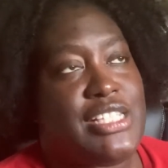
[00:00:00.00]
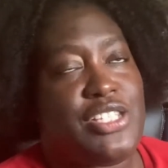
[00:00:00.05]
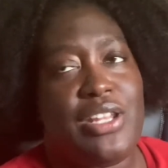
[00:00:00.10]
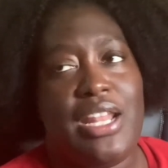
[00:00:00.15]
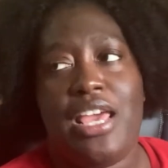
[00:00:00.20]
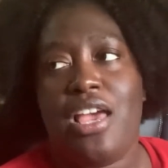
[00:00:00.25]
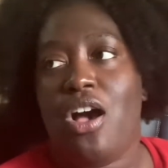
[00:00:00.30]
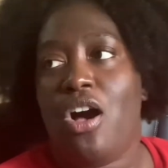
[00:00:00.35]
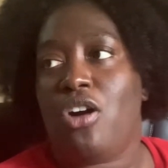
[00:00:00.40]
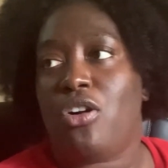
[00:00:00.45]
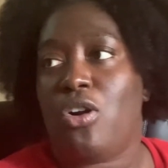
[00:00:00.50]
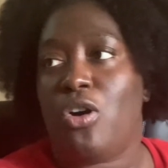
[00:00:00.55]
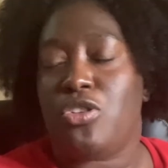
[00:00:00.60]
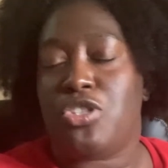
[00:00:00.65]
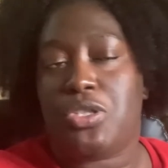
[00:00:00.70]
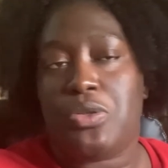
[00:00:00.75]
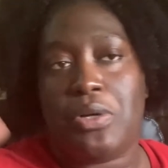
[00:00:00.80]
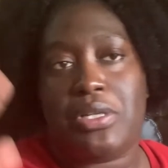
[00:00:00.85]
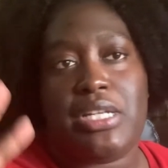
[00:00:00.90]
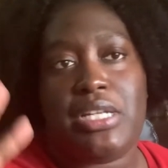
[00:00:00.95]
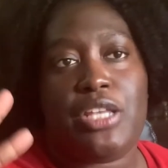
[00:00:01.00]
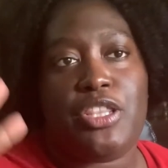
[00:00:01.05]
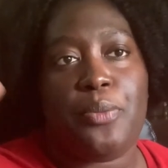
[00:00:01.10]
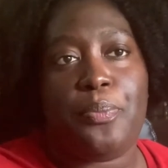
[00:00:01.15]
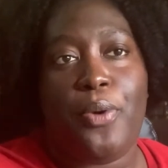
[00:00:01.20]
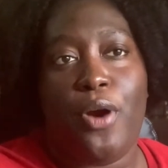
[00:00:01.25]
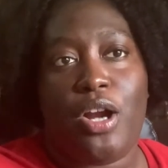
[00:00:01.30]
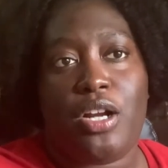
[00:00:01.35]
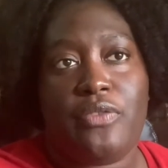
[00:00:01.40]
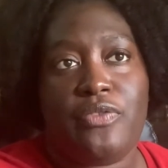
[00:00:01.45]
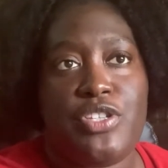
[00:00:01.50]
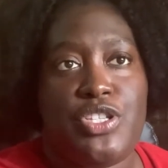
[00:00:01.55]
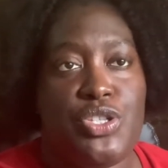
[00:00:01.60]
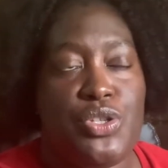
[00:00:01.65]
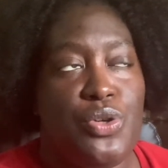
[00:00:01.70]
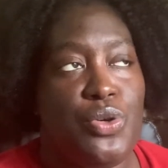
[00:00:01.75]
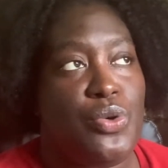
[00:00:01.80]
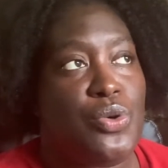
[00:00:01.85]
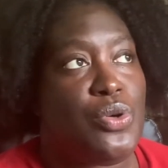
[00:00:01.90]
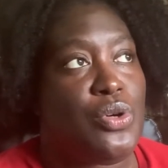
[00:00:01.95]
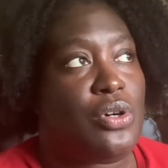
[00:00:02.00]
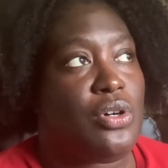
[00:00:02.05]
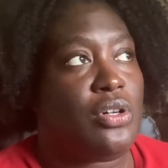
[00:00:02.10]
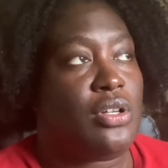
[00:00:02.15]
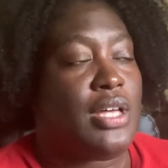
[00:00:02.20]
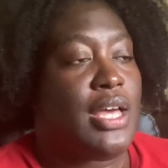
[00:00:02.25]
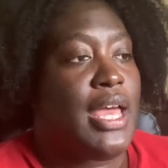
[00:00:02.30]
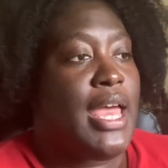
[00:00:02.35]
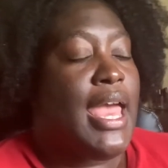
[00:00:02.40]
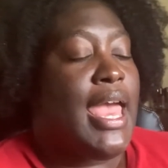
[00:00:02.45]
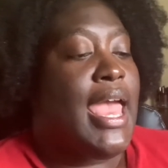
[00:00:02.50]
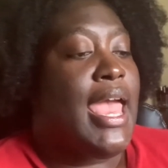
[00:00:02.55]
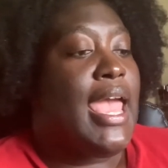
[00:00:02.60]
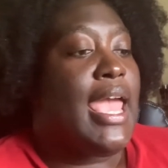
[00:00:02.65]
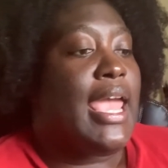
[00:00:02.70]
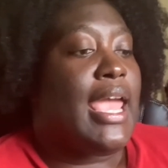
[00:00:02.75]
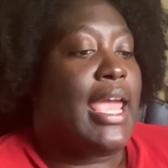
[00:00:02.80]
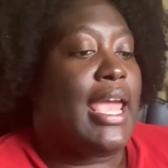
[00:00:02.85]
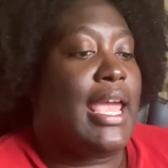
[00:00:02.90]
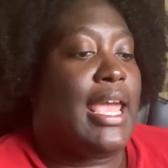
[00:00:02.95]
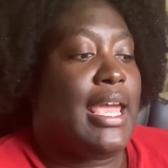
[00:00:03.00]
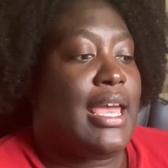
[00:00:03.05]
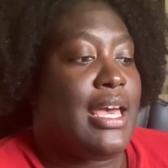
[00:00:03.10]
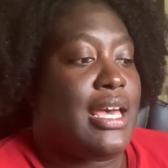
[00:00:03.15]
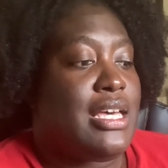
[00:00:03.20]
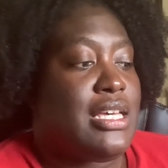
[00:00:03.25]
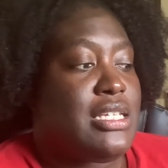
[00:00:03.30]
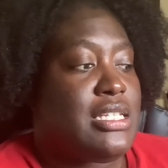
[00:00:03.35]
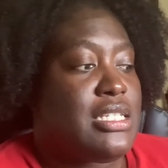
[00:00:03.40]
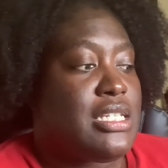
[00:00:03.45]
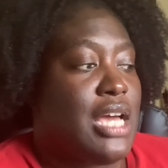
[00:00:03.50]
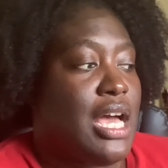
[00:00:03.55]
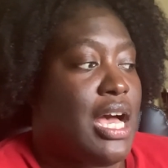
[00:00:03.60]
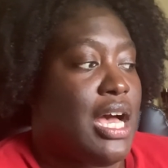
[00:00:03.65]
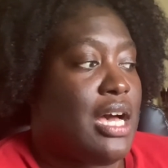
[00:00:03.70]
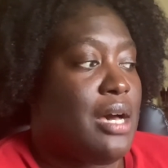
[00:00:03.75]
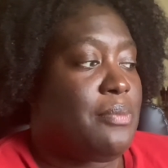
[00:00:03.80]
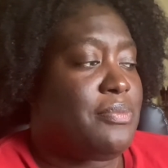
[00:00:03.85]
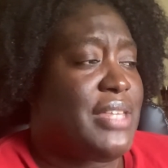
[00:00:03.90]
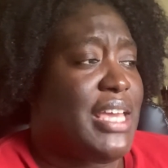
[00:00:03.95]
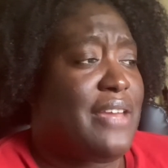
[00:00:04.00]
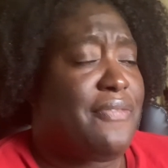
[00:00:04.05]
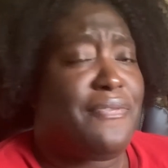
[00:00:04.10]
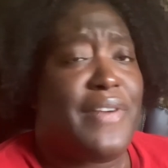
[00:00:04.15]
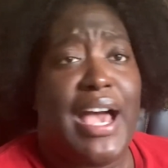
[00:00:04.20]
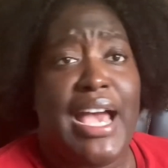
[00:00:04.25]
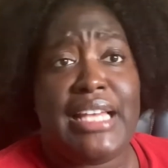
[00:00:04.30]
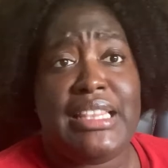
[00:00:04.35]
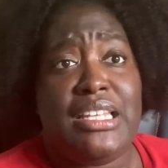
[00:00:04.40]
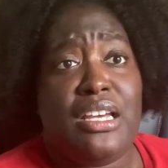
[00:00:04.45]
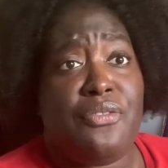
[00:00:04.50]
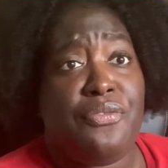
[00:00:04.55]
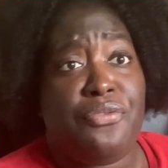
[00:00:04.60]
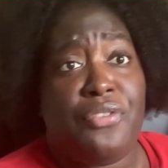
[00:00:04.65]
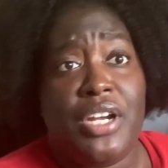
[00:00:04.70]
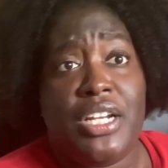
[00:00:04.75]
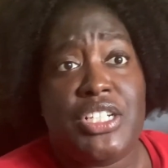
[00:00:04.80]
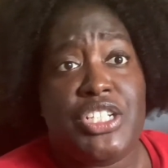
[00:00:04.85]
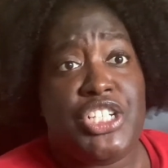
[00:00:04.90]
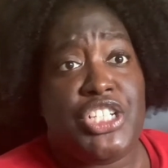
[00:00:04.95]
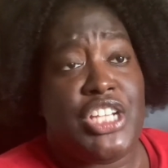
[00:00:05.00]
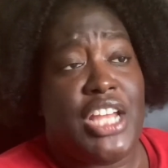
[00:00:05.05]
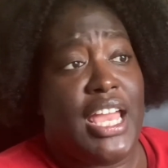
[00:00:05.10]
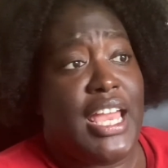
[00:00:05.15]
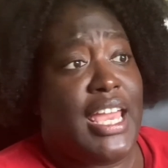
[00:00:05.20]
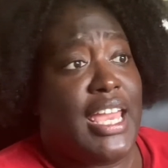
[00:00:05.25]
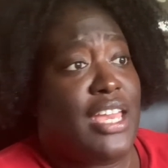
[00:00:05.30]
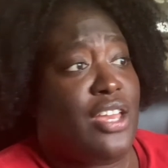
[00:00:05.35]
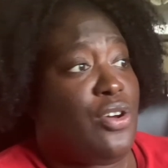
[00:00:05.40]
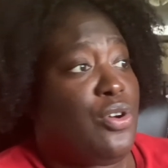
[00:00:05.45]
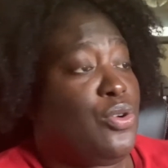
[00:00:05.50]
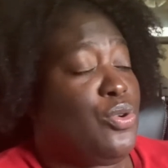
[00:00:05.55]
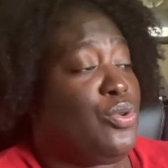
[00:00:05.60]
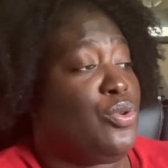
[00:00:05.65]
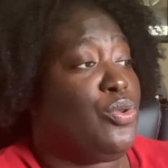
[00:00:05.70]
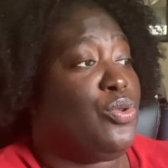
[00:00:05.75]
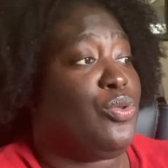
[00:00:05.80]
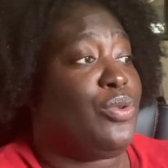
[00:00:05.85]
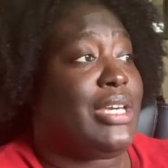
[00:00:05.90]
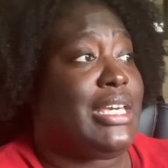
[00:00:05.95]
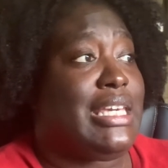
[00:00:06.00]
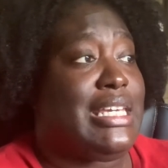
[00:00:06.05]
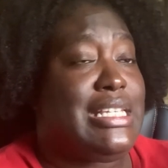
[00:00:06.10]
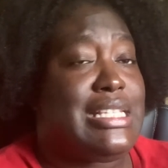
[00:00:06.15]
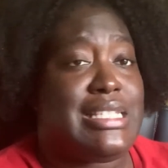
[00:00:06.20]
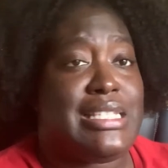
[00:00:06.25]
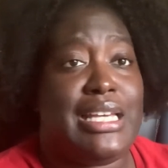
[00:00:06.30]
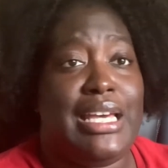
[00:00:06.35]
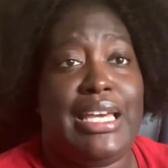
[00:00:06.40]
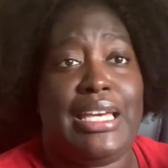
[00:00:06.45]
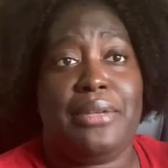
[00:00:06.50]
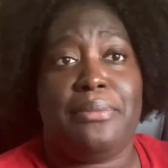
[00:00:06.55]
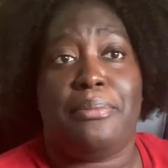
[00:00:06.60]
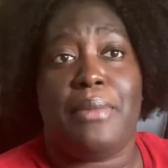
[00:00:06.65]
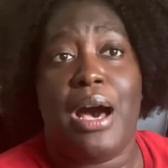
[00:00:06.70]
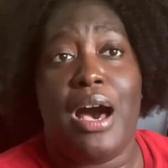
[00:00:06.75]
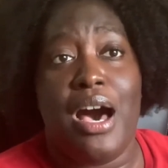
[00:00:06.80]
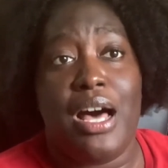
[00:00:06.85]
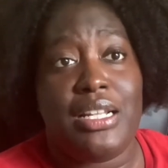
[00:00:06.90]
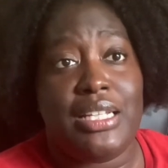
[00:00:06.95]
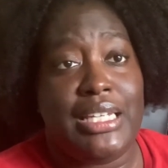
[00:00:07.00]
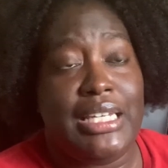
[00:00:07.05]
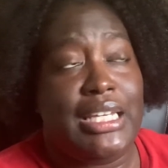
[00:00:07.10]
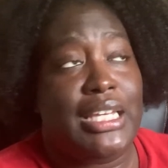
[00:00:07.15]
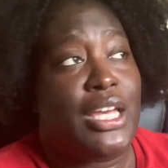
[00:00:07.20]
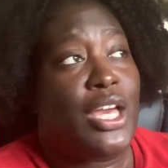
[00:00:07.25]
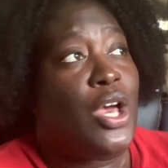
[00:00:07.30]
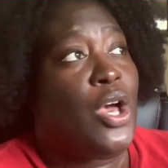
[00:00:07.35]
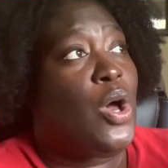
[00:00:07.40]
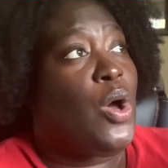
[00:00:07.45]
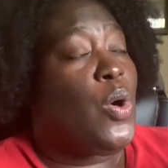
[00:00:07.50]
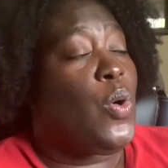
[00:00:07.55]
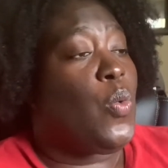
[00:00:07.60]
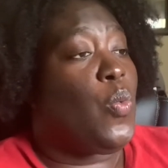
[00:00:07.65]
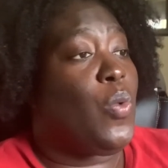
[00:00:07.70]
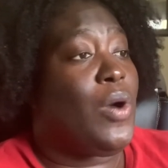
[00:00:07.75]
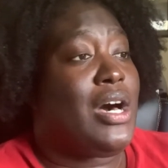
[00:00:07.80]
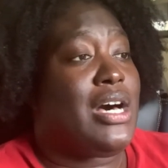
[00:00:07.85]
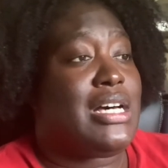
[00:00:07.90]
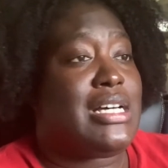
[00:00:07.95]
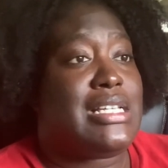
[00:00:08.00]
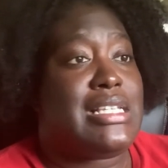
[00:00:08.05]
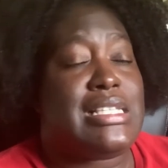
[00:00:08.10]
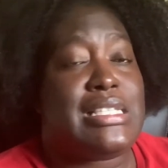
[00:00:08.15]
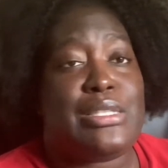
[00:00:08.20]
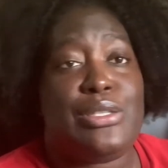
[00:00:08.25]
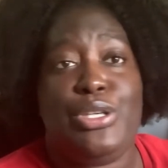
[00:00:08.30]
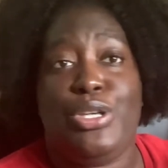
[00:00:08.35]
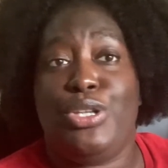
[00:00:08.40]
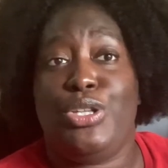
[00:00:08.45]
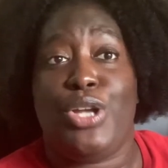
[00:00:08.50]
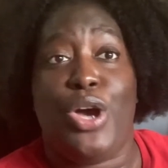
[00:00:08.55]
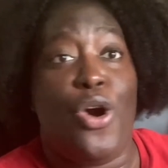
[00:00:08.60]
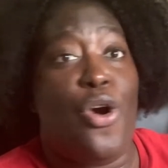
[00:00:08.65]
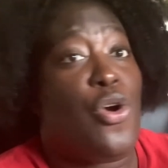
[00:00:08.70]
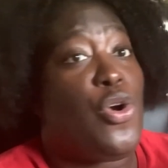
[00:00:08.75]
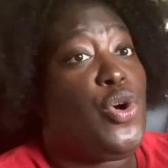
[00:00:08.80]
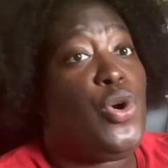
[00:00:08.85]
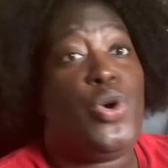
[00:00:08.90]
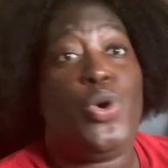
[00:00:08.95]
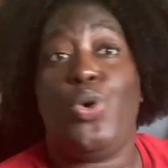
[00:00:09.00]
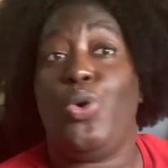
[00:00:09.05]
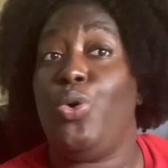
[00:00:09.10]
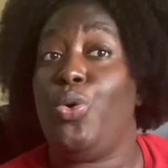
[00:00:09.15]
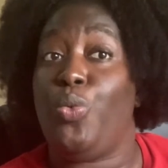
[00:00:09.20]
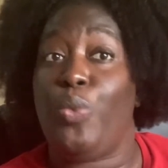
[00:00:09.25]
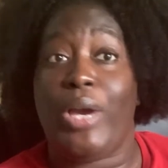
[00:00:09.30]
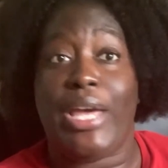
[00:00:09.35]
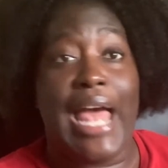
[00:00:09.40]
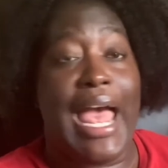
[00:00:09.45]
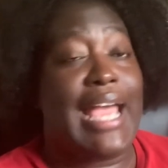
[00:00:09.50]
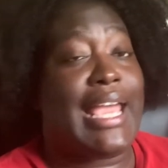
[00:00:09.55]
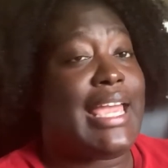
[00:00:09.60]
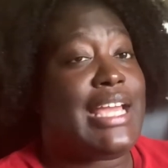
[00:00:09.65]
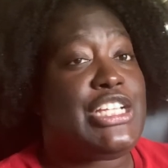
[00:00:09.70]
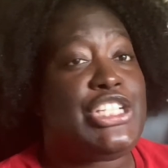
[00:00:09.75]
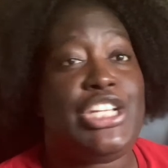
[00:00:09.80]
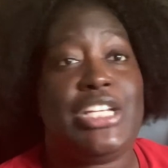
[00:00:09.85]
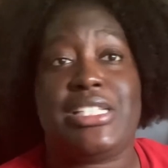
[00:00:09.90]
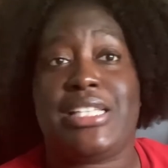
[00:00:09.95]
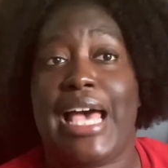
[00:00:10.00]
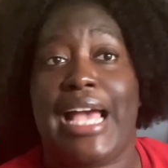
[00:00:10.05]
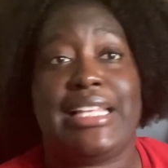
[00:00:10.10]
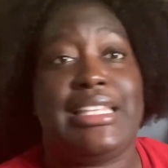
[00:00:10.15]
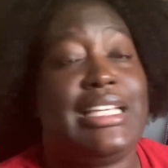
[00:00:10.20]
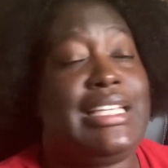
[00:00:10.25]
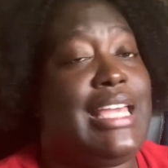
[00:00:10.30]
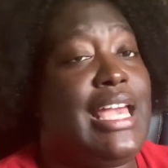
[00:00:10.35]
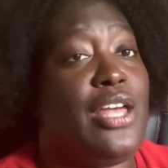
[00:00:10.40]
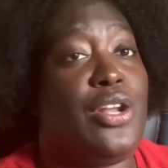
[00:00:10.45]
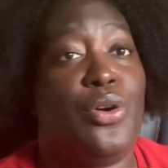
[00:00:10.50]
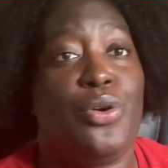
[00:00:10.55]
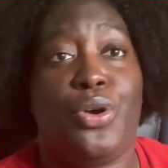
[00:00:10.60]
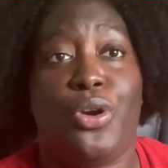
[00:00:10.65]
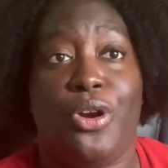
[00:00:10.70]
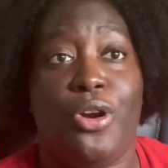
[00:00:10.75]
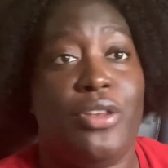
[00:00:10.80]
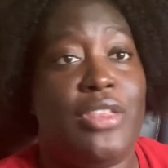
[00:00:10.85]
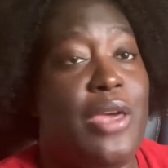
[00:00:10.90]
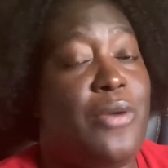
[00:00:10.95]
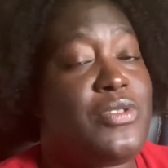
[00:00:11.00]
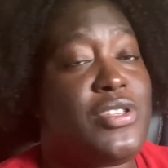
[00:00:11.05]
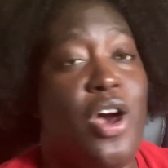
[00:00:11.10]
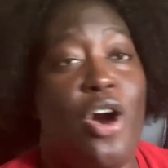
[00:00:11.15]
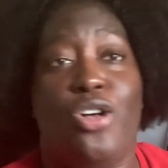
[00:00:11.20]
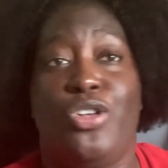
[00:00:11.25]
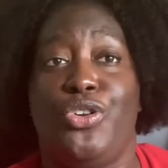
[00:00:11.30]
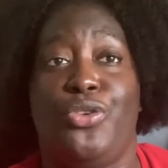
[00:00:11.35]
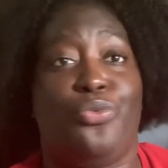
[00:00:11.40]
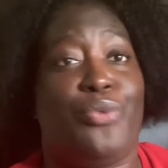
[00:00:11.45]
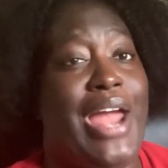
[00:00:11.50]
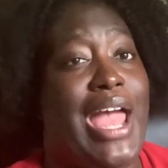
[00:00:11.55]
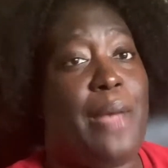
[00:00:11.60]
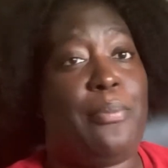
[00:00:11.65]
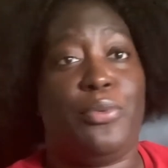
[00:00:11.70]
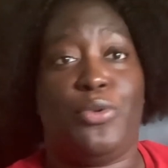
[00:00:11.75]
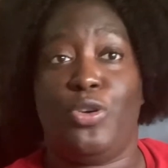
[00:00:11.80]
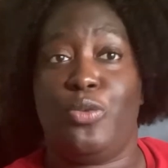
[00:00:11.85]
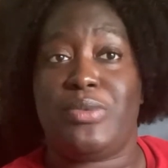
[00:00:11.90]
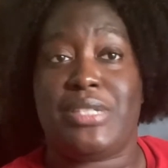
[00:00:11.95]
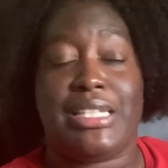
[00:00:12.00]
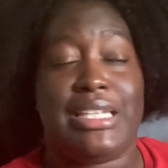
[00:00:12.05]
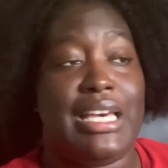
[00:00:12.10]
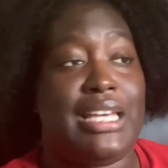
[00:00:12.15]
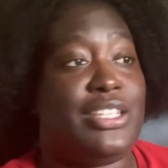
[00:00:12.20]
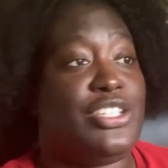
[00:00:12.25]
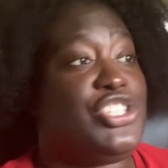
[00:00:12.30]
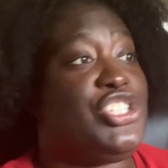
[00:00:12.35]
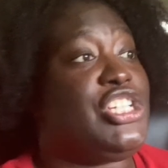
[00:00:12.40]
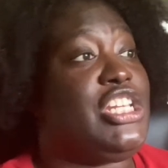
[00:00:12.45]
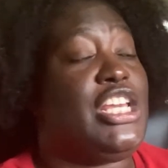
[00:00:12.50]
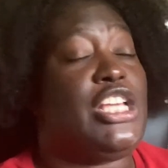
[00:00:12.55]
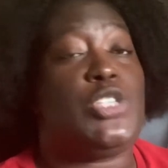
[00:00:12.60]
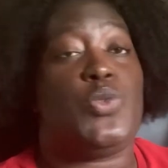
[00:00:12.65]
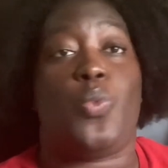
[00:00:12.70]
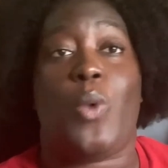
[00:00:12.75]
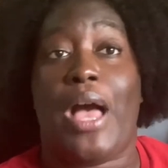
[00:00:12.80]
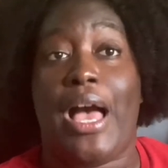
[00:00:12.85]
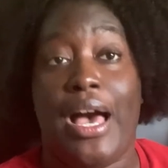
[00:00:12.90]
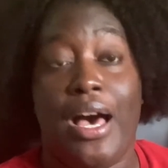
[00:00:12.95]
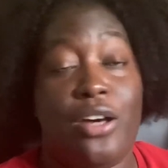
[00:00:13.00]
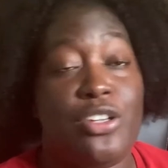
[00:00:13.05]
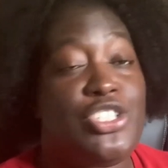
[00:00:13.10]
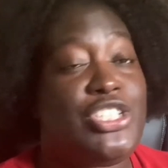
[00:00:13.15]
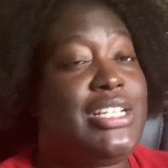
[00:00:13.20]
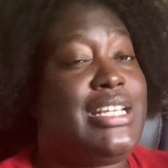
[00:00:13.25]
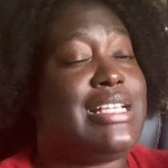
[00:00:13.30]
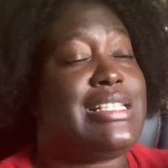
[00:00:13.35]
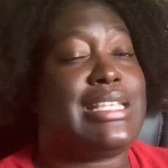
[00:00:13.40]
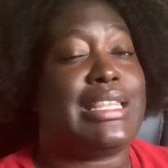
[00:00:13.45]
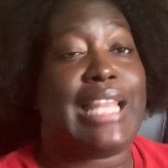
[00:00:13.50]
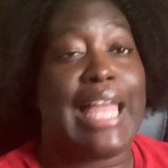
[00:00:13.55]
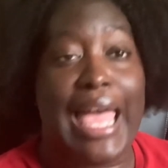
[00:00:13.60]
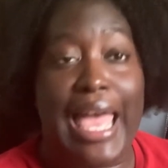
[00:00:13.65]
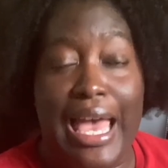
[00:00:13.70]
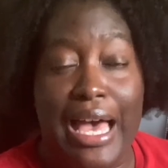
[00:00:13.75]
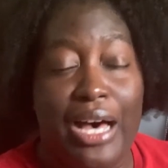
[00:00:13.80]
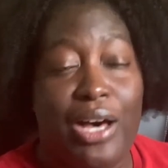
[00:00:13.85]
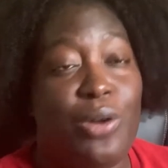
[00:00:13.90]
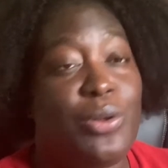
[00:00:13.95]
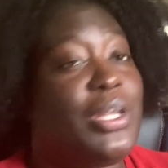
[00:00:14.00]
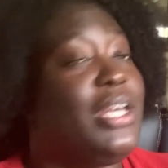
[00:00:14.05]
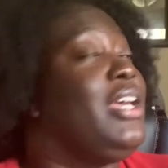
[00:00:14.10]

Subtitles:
So they all go to another part of the school, and they find their friend Shay, who Issa and Molly was, cool with. I guess she's like the ghetto girl. They was all in a rap group together. She is wild. She is loud.